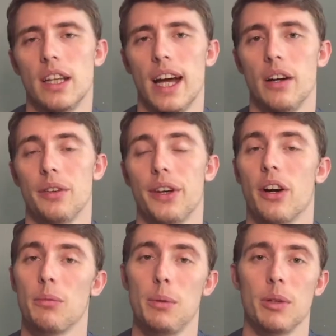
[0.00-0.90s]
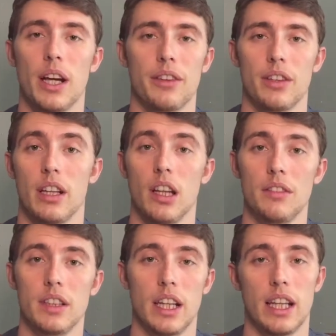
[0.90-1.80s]
Now, there are people out there that
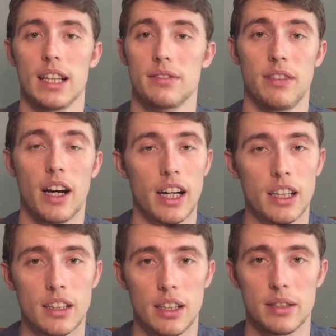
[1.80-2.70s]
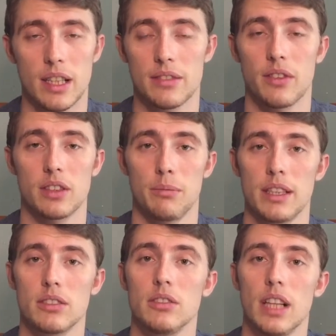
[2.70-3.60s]
love it, and that's fine. As far as a
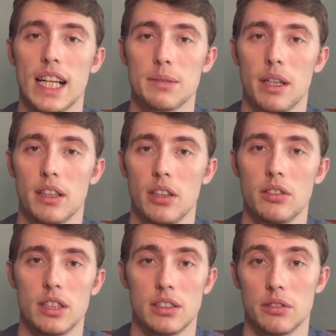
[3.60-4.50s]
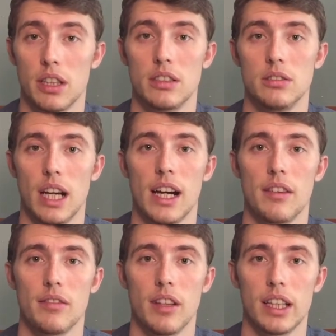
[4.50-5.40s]
mental aspect goes, it's great to
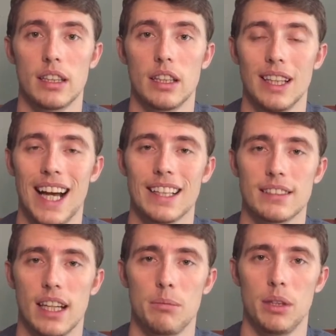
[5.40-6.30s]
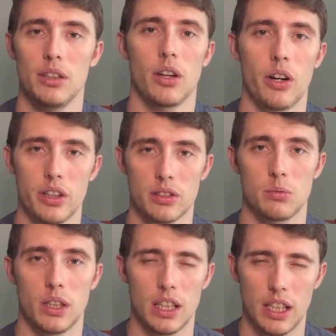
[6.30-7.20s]
have like the last set be your hardest
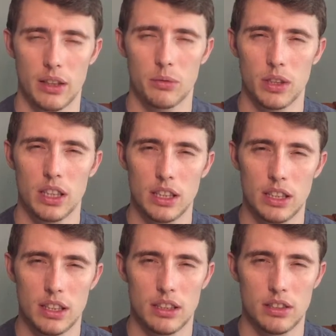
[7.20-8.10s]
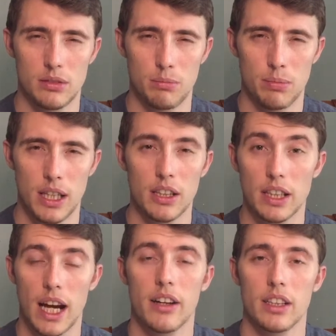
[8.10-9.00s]
one and like really gear
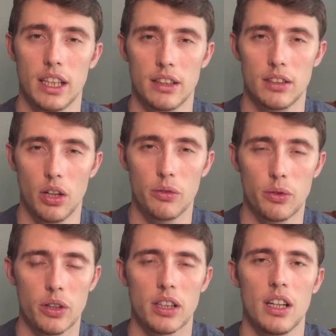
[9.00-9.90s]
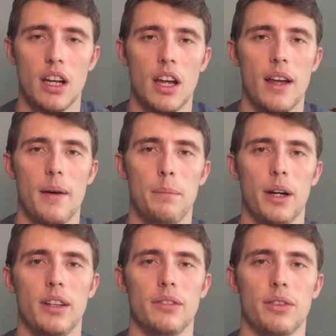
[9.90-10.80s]
down and like go for it.
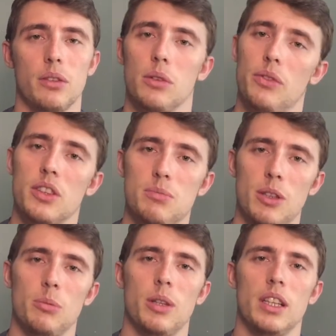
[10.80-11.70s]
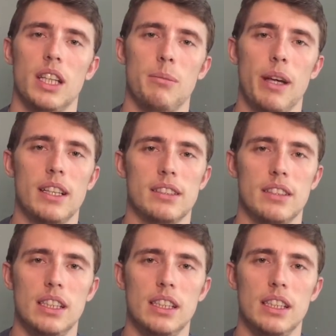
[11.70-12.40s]
But for the reverse pyramid, it makes